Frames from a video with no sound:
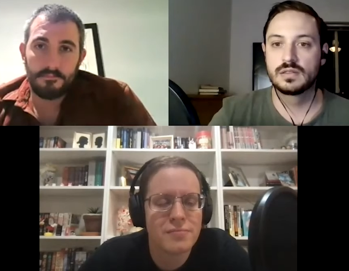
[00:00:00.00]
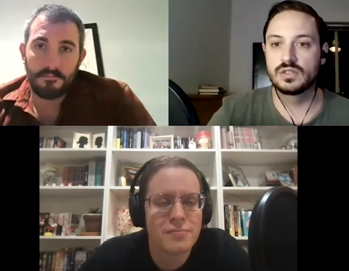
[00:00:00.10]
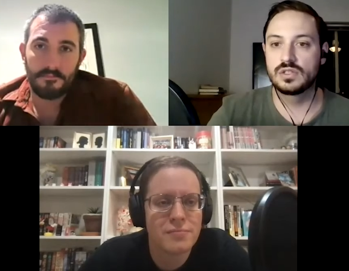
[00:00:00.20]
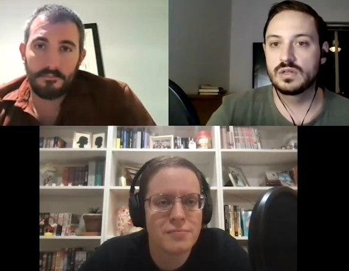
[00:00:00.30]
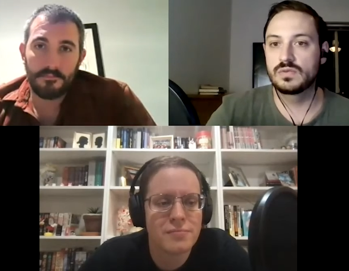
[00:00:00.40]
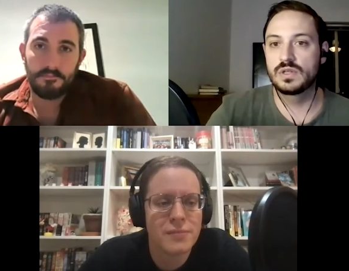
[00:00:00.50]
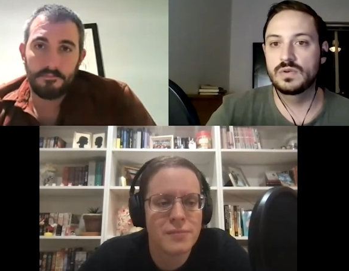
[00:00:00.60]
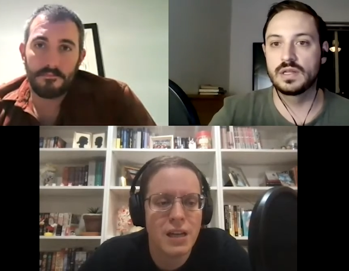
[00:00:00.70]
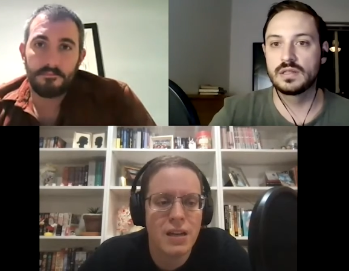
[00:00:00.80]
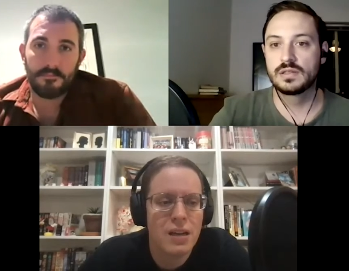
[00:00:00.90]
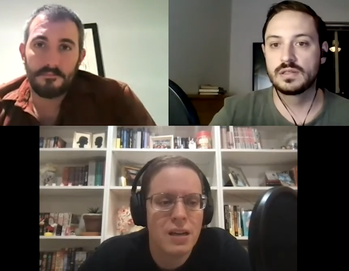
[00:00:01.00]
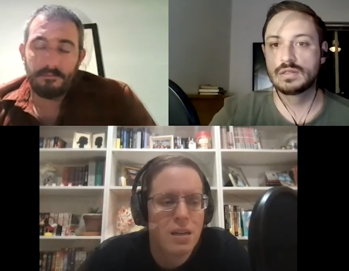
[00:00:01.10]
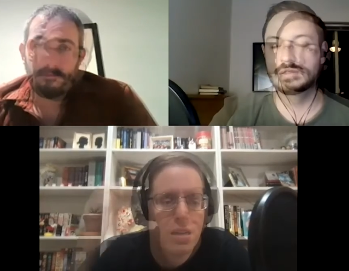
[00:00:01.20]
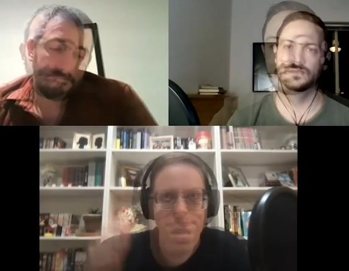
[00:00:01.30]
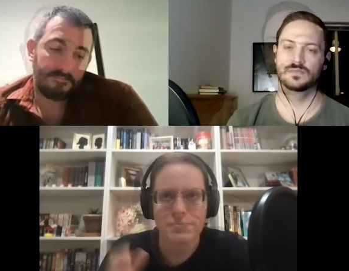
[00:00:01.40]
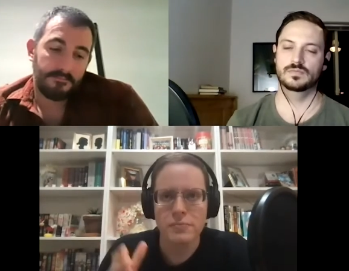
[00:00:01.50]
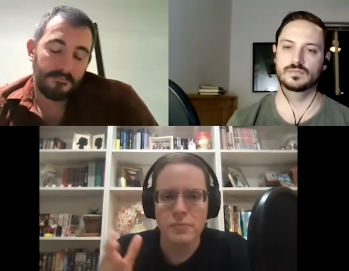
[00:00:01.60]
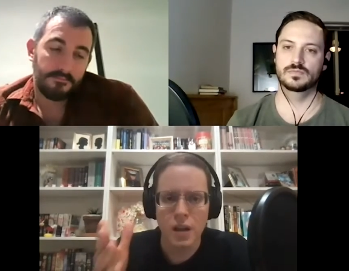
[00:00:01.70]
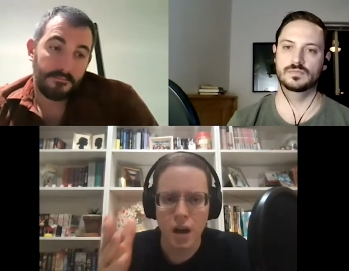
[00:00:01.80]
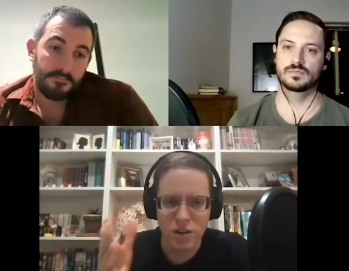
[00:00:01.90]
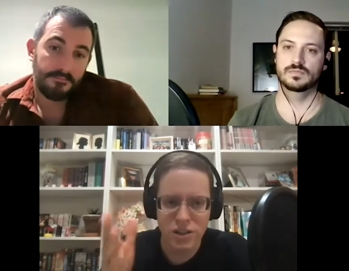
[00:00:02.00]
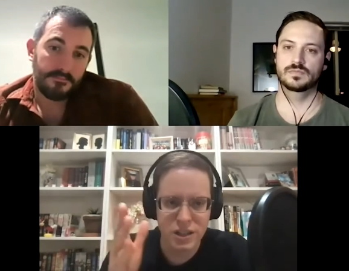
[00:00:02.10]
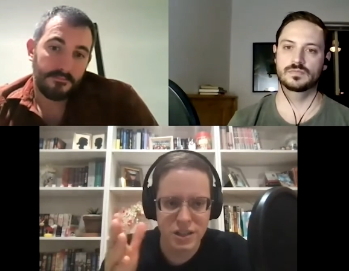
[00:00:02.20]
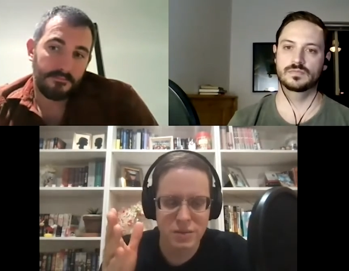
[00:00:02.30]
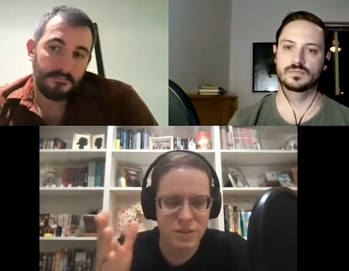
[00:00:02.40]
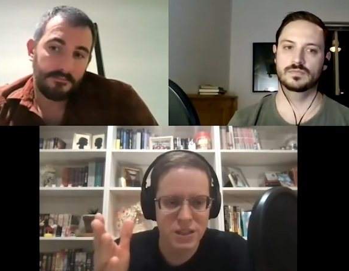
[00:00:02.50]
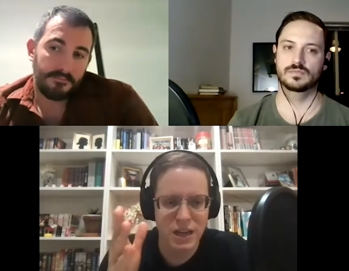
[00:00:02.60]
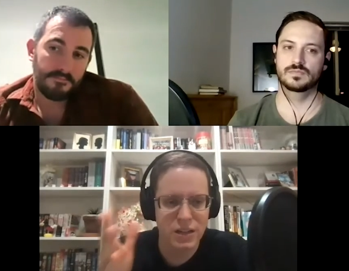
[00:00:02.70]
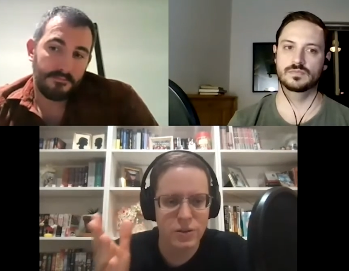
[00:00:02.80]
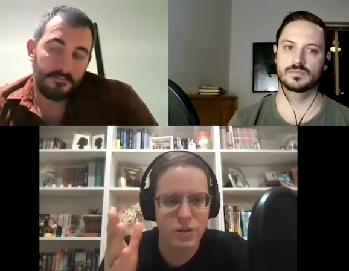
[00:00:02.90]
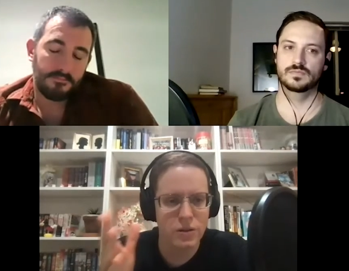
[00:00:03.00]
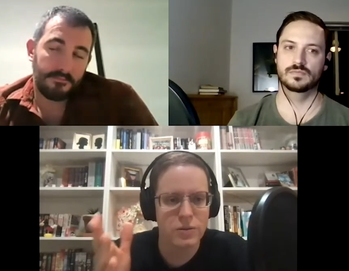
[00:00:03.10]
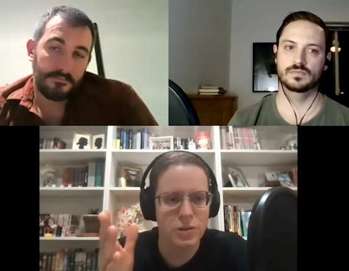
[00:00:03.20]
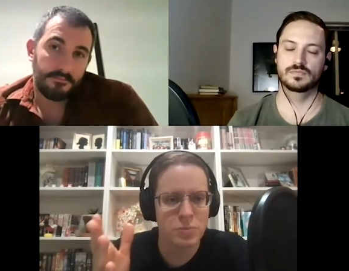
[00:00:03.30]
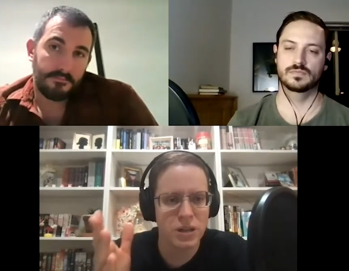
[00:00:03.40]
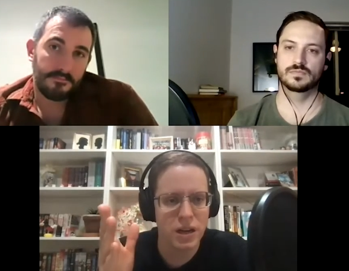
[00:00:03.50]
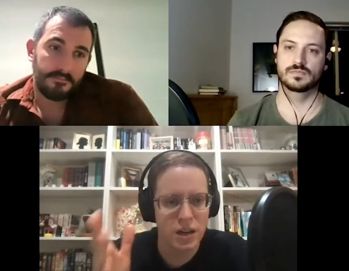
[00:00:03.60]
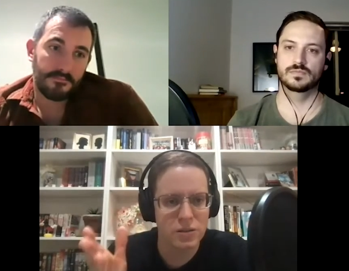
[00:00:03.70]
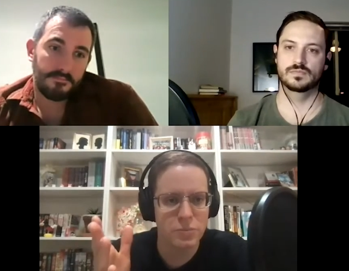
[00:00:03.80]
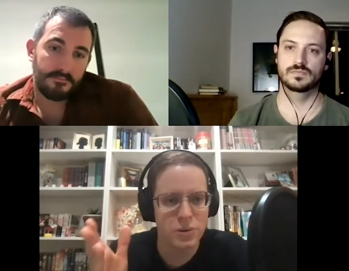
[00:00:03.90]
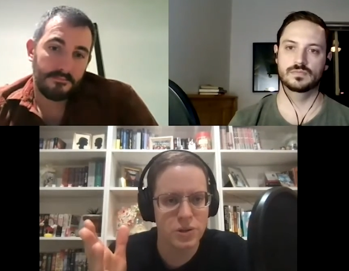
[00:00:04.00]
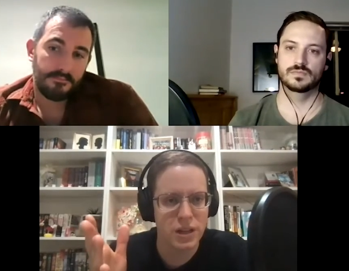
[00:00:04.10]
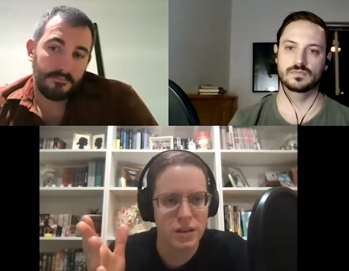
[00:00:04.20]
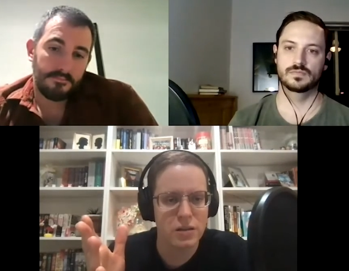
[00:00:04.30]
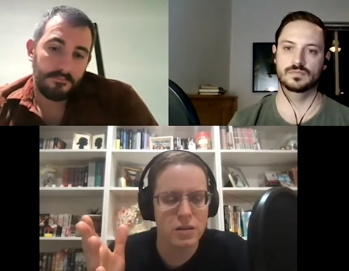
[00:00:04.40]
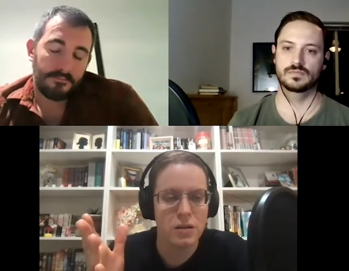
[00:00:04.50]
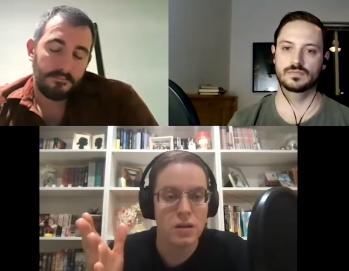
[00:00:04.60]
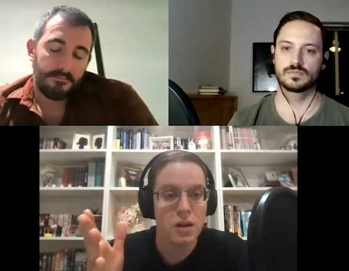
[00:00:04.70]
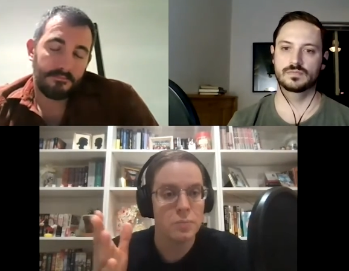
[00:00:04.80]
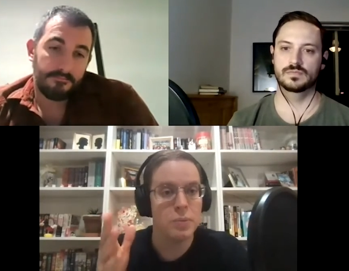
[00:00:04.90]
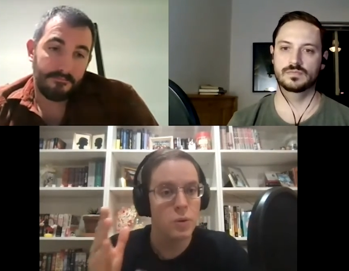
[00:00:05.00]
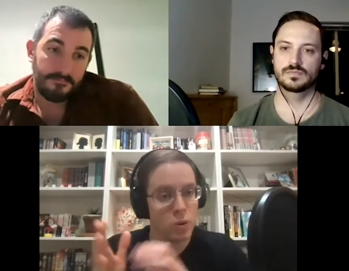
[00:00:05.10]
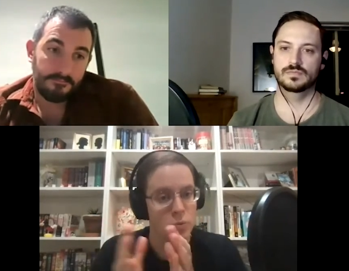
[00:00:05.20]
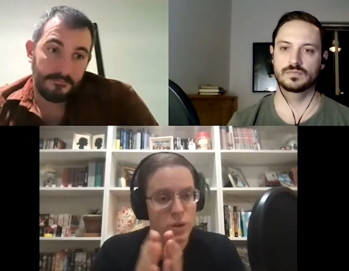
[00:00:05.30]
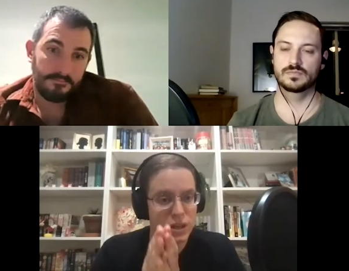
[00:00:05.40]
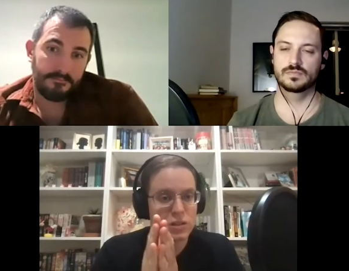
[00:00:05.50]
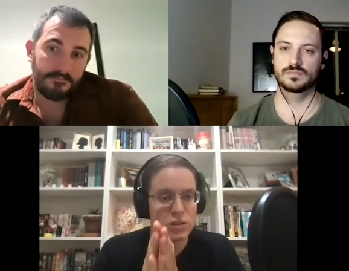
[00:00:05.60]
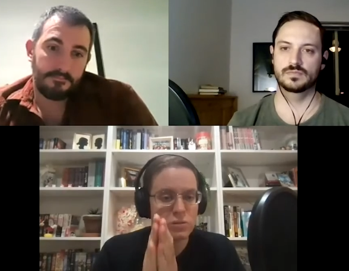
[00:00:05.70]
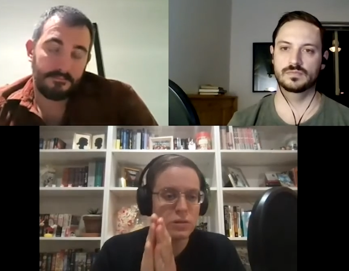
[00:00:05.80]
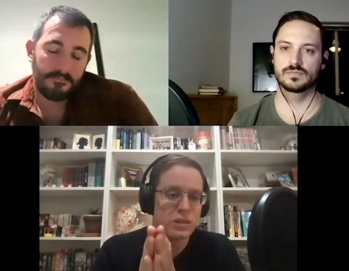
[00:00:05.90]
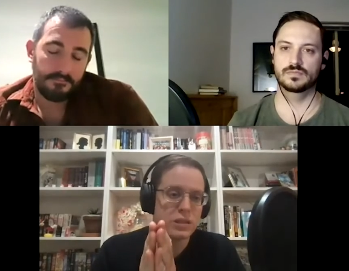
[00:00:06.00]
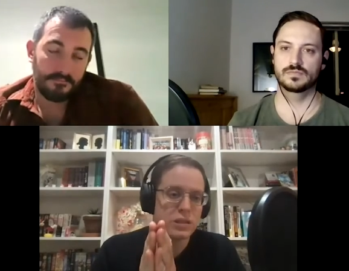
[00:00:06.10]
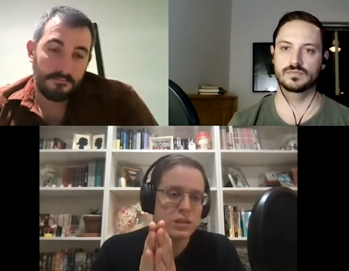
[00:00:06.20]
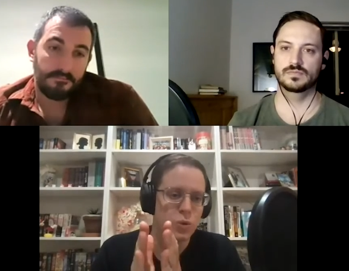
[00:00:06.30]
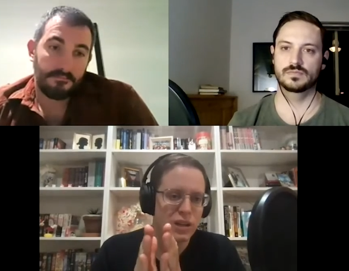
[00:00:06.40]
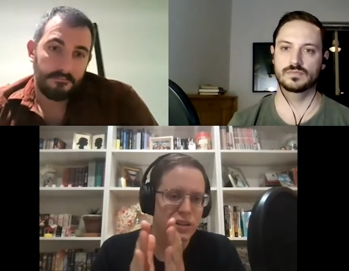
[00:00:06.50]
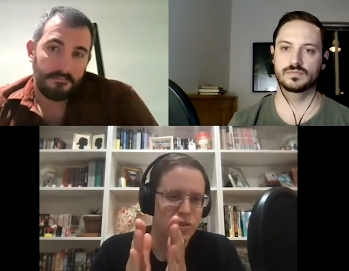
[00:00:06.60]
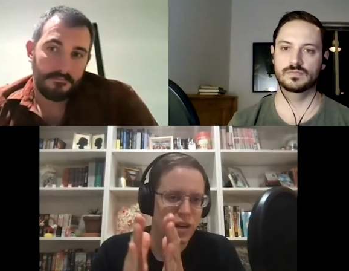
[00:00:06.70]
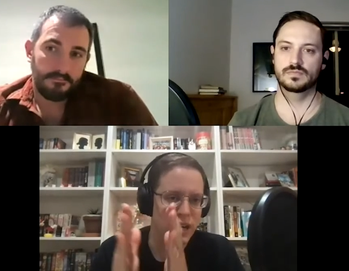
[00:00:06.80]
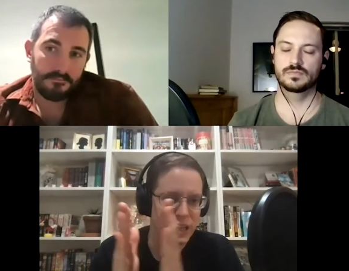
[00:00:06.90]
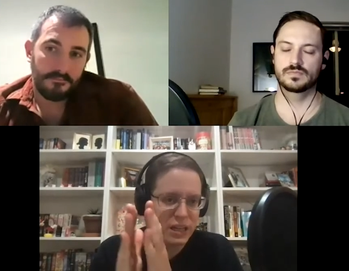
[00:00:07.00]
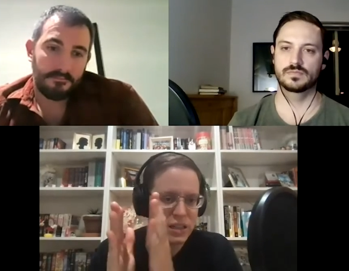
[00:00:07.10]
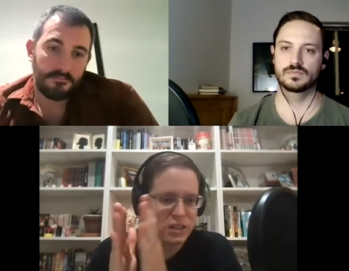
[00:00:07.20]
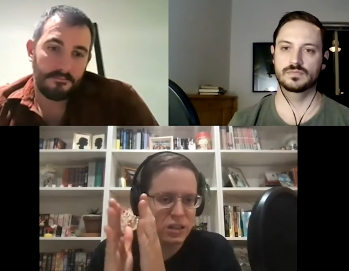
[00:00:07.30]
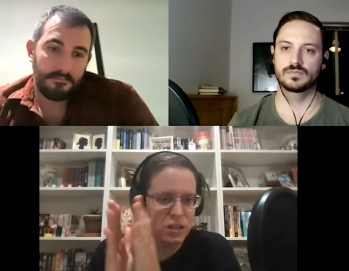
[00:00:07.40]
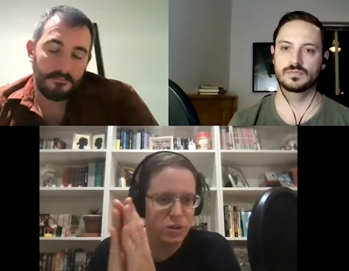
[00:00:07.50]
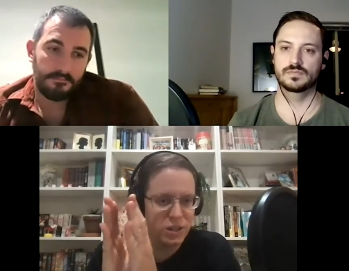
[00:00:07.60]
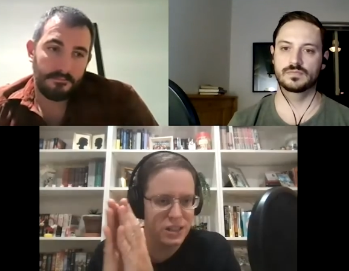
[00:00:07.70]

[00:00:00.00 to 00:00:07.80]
Speaker 1: Then just don't do it.
Speaker 2: Our system is not going to always be hundred percent. But what we can do is is we can try and get as close to